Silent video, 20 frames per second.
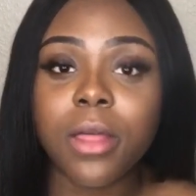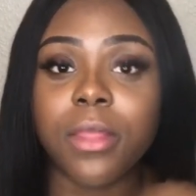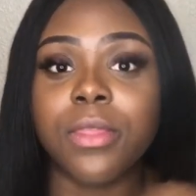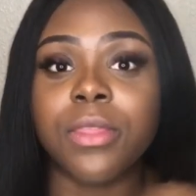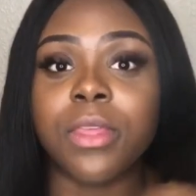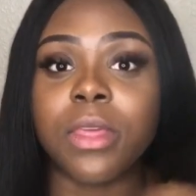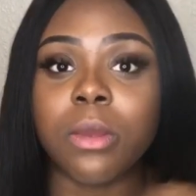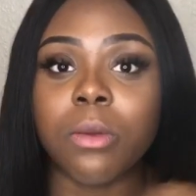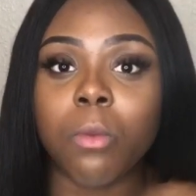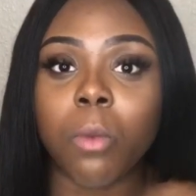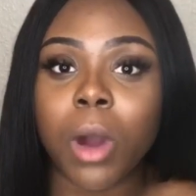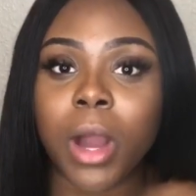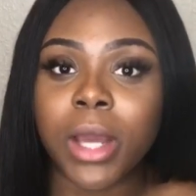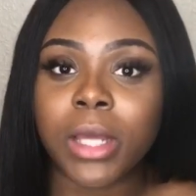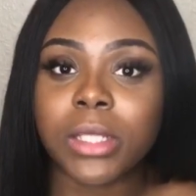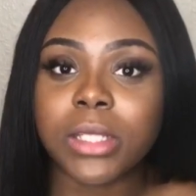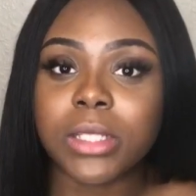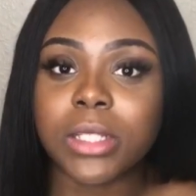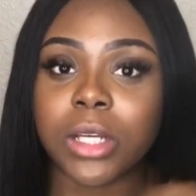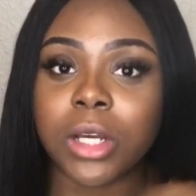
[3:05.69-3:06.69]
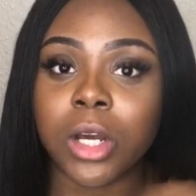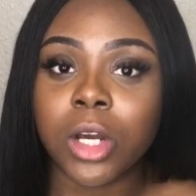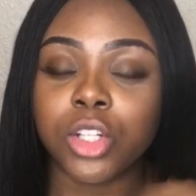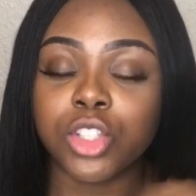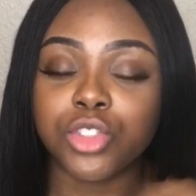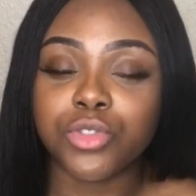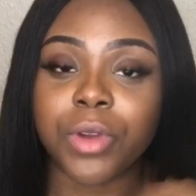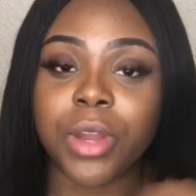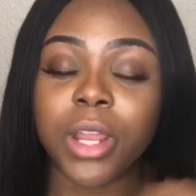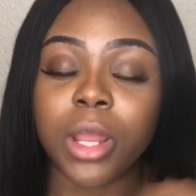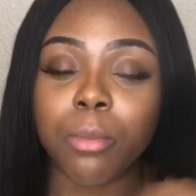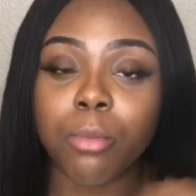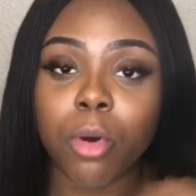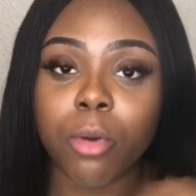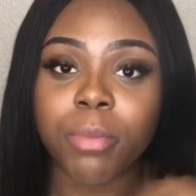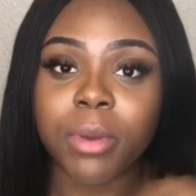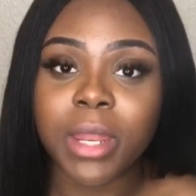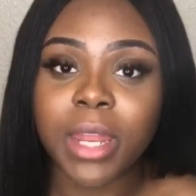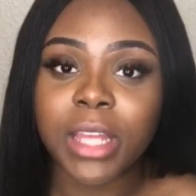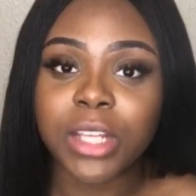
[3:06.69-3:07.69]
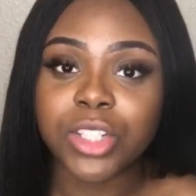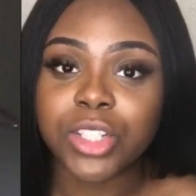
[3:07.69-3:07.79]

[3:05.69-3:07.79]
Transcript: the white Australian population.